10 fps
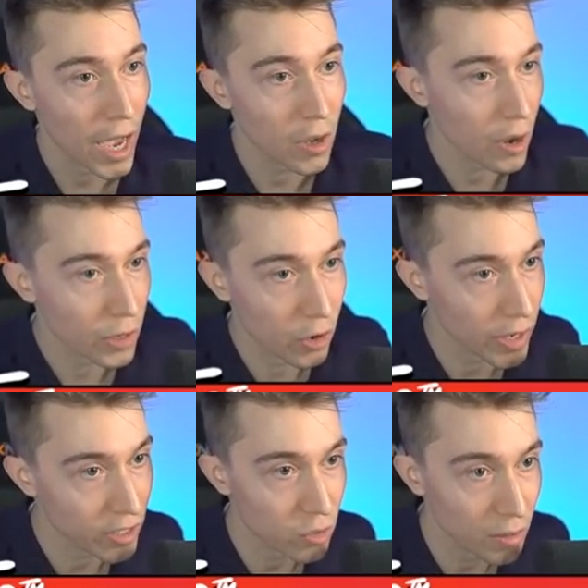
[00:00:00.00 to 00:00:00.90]
Anyway, we go to
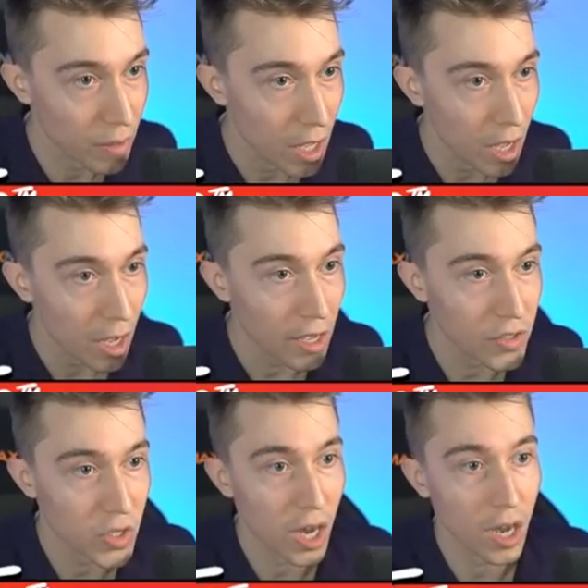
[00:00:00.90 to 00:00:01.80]
the next one.
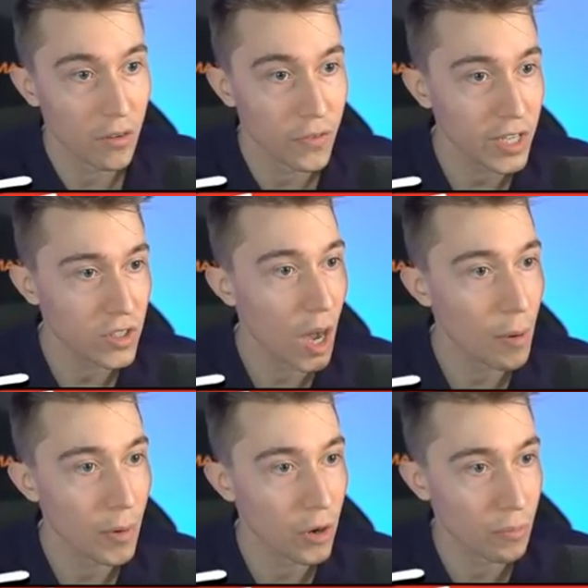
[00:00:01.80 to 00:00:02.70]
Is uh, Phoenix
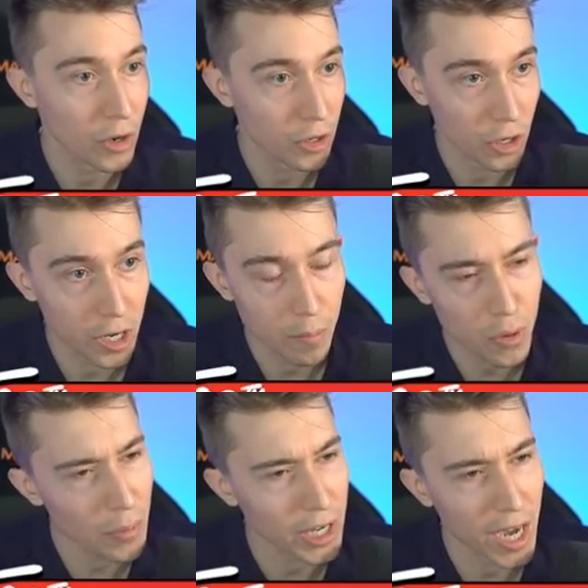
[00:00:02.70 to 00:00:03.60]
Goblin Barrel Mirror good?
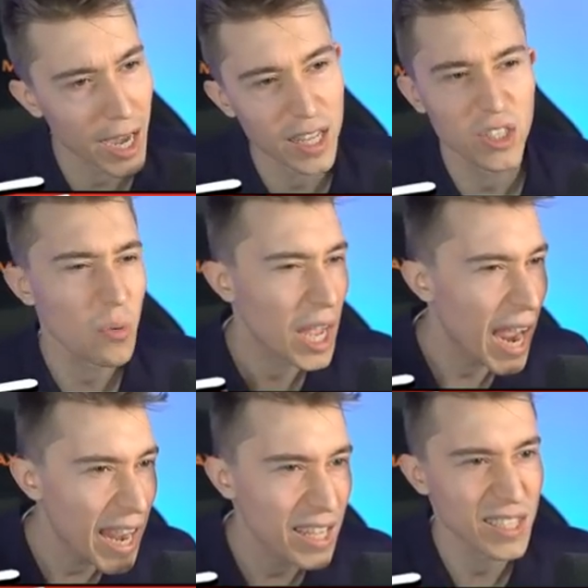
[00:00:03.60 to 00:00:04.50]
Probably not. It's
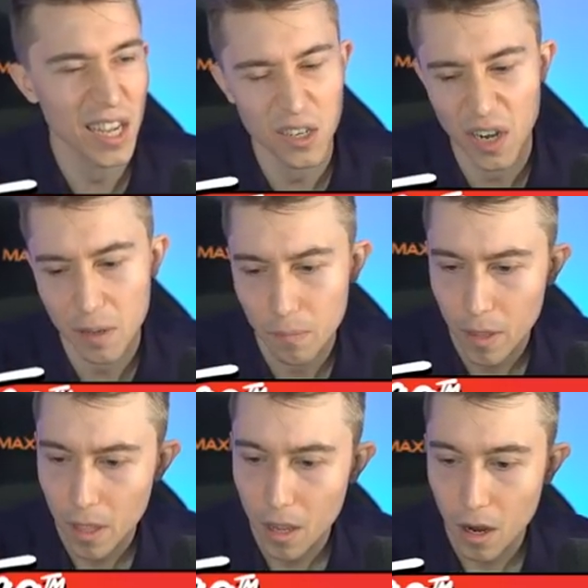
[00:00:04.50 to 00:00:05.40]
okay. It's not great.
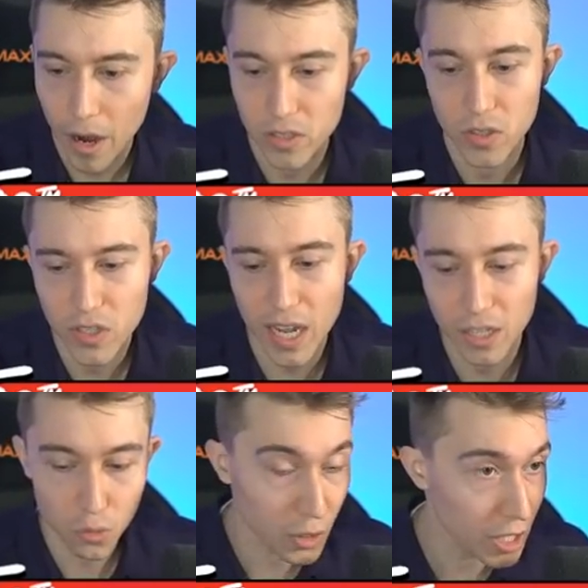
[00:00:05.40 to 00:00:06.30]
All right, so this
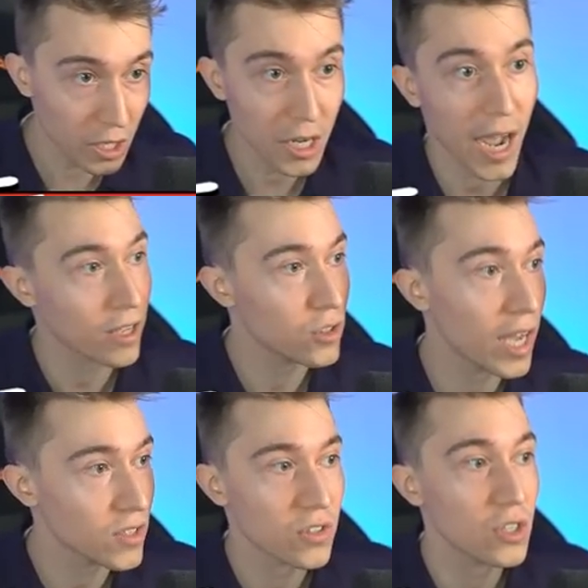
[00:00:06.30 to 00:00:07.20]
deck is really good. As you
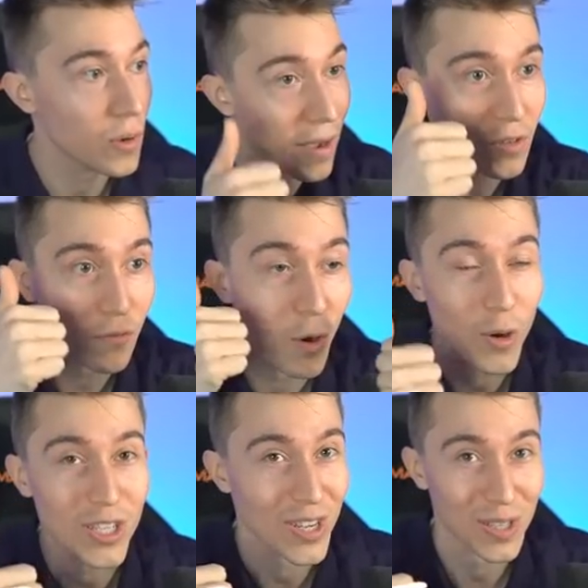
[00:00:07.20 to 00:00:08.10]
guys can see, you have to
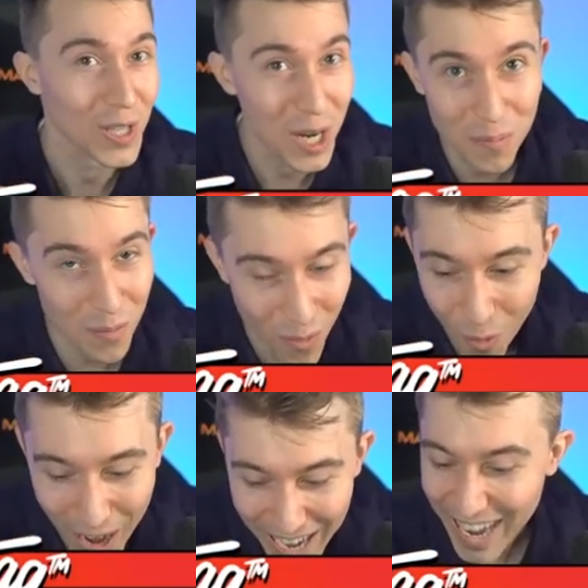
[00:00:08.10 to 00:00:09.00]
focus a little bit
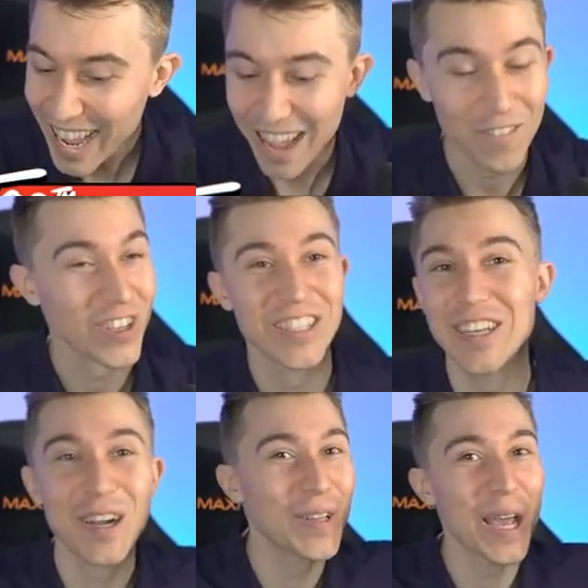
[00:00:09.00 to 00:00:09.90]
more. If you
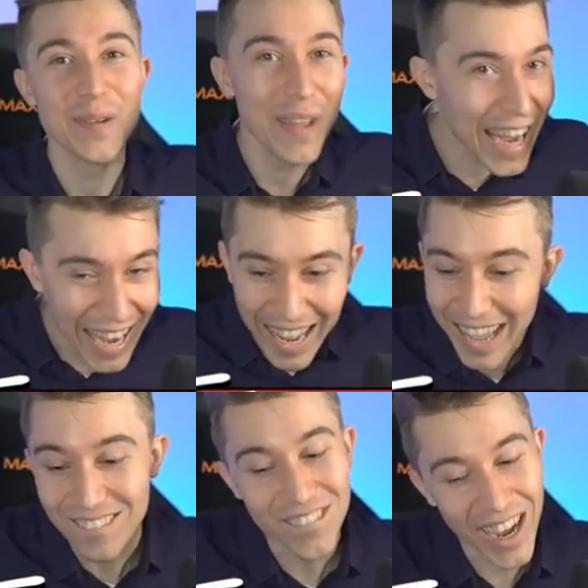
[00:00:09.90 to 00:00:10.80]
suck like me,
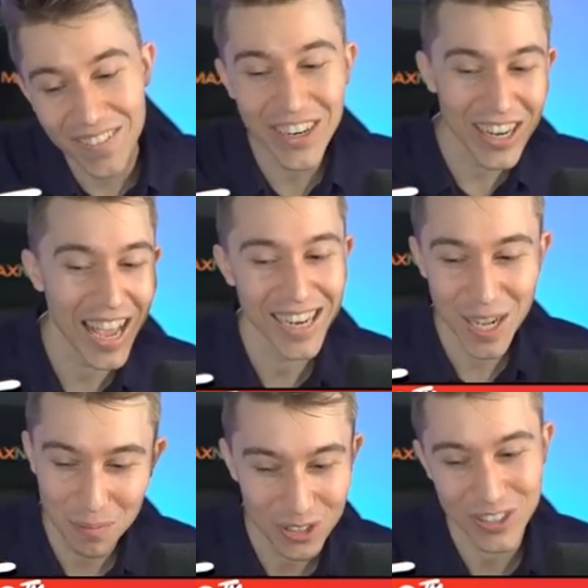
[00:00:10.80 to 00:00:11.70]
maybe you're going to
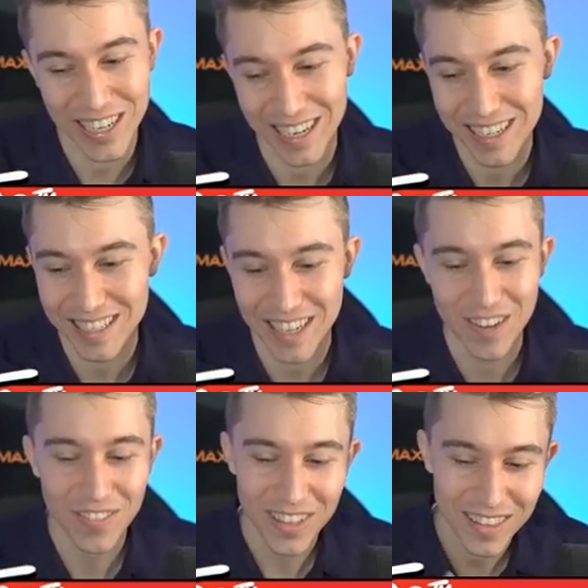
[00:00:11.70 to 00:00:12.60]
end up losing.
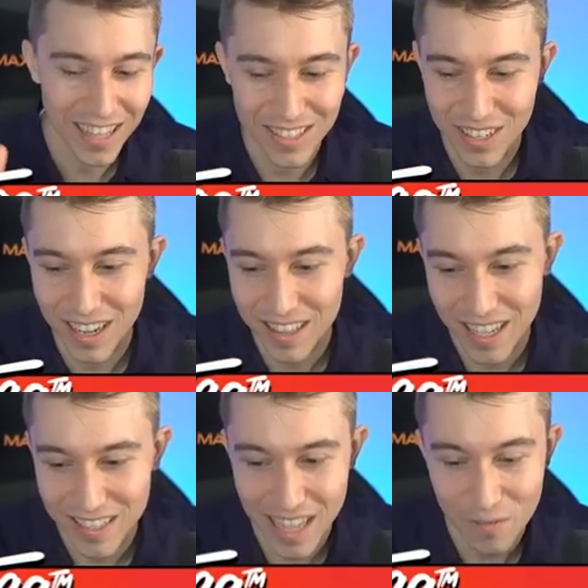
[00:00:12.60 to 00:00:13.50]
So that's uh,
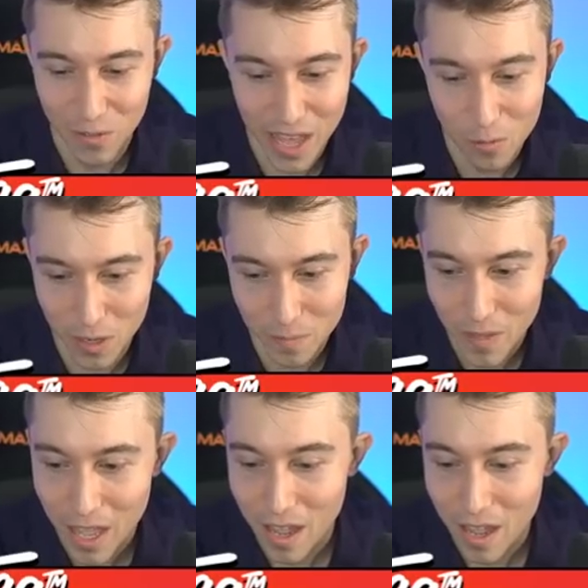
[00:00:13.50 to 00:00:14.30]
that's that for that one.